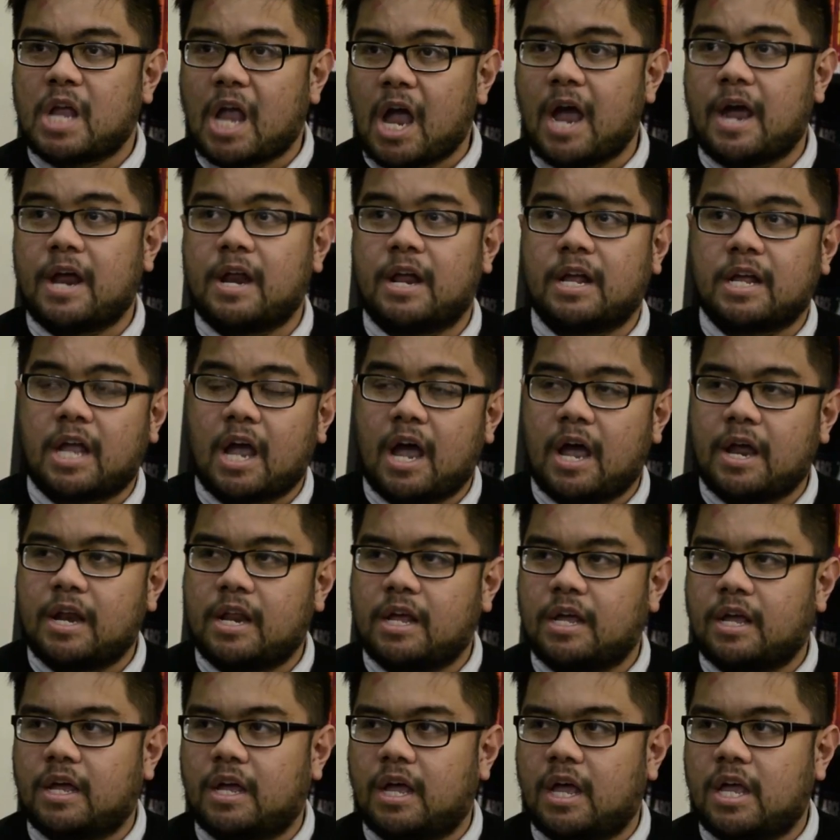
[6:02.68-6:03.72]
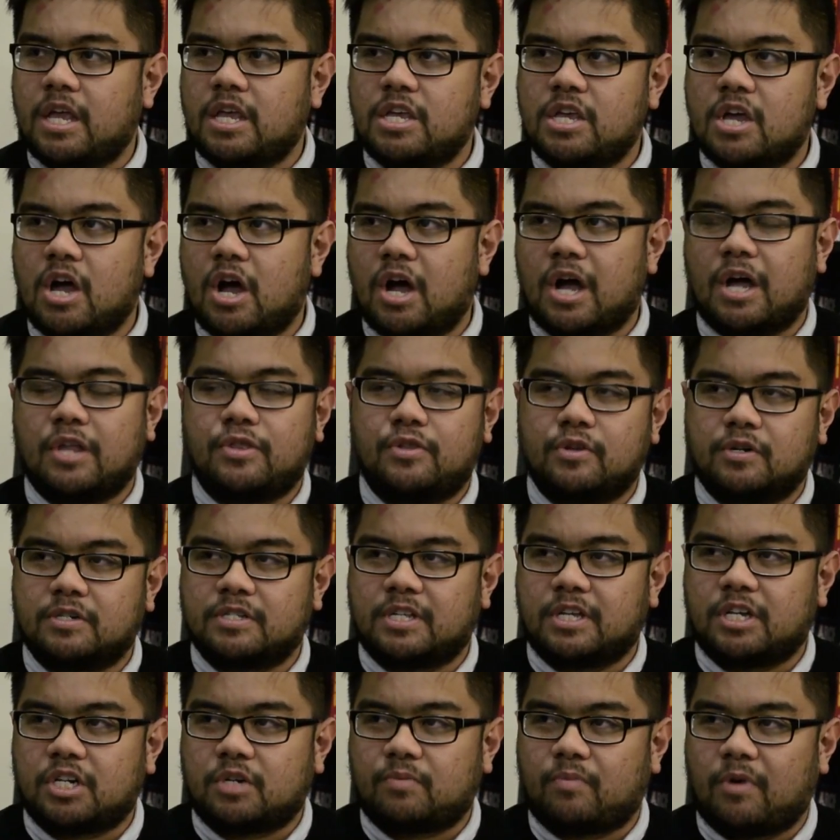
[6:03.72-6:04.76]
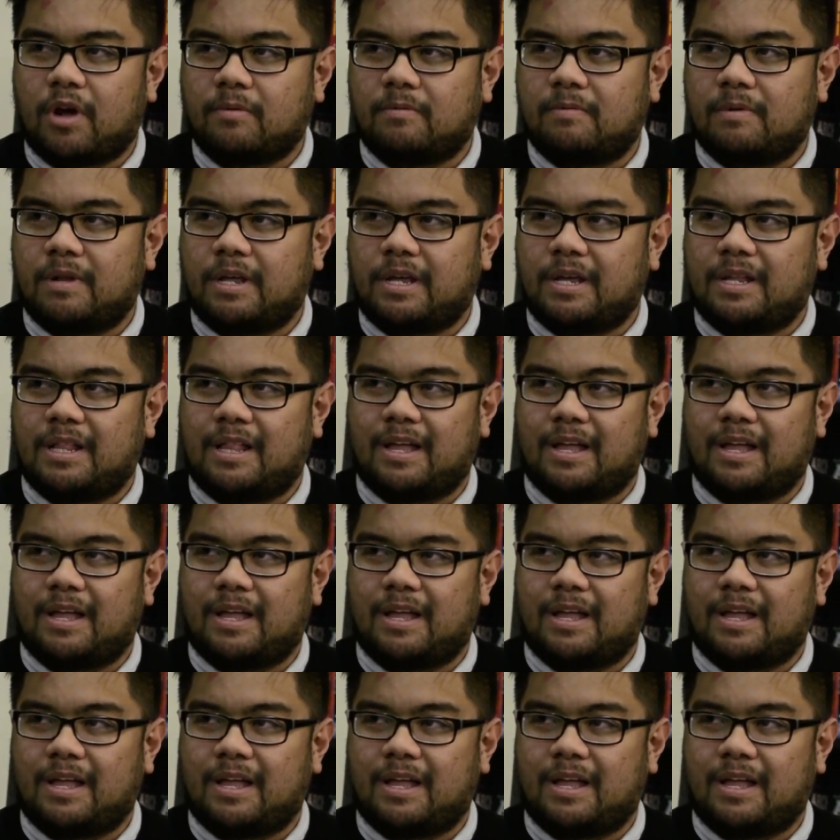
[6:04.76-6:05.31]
Kind of young adult-ish, probably.